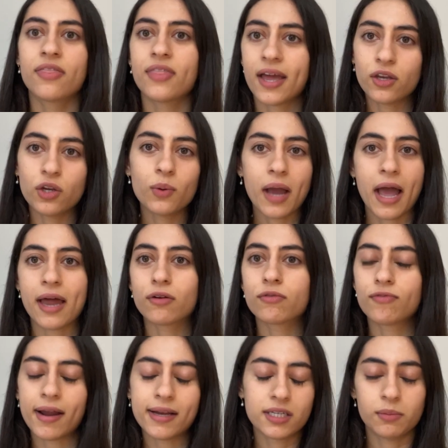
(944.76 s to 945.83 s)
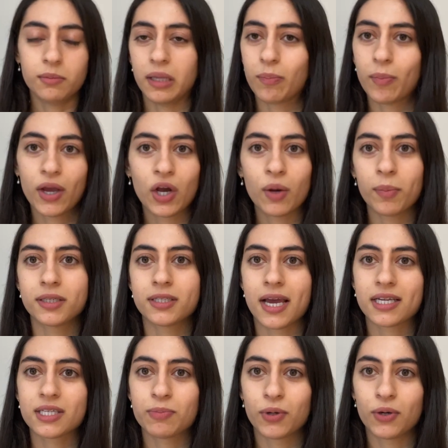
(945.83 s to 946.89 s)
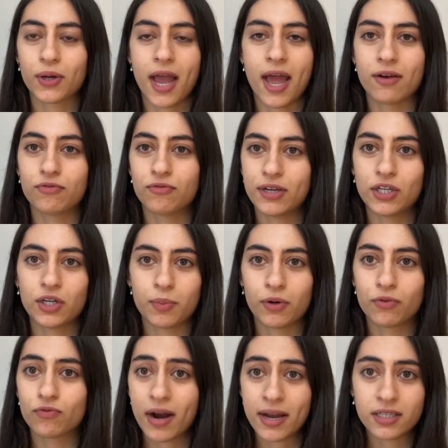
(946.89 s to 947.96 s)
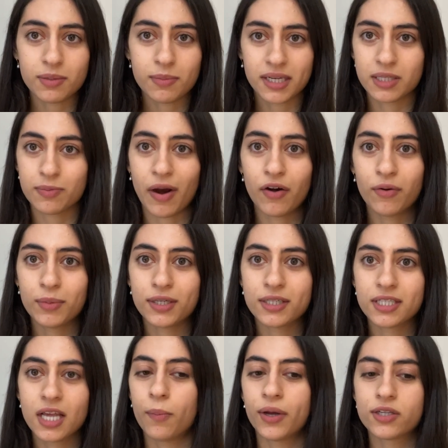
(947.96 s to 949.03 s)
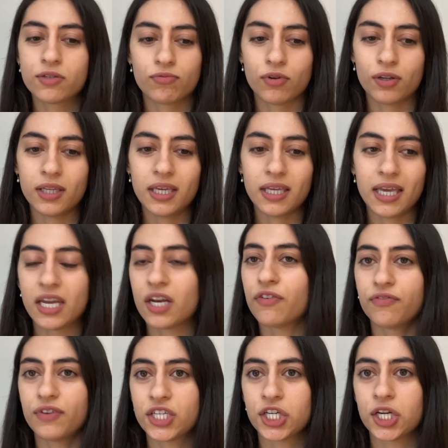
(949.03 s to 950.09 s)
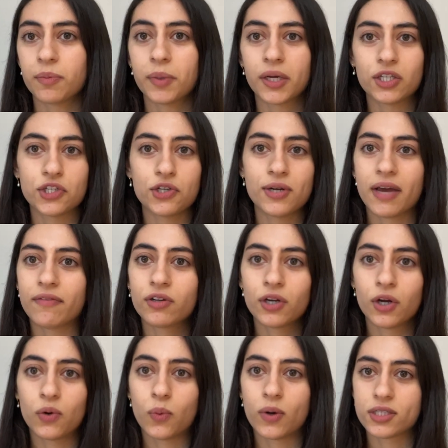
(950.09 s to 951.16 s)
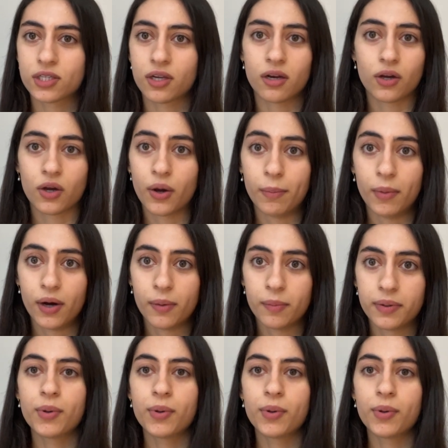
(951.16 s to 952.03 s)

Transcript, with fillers: then you can randomly pick up a textbook and read up on random experiments, but it's really inefficient because you never know what's going to come up.